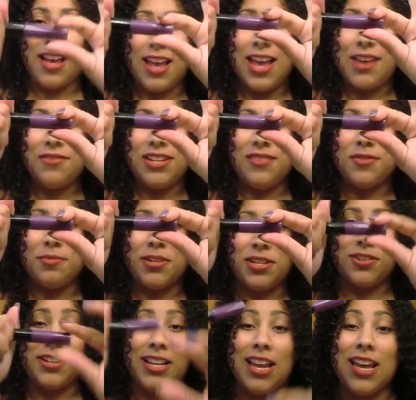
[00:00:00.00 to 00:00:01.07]
I haven't even put
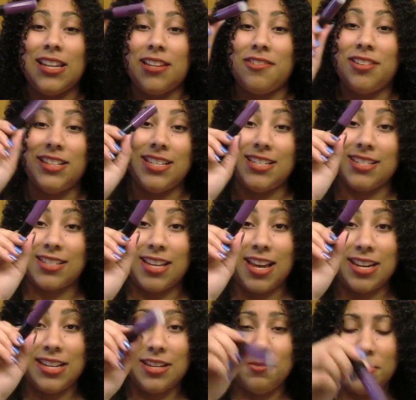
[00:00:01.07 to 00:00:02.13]
it on yet. I literally just
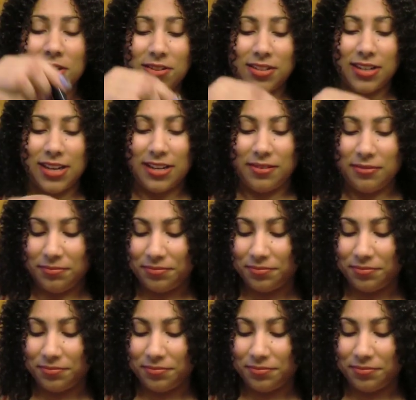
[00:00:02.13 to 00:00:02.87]
got it in the mail today.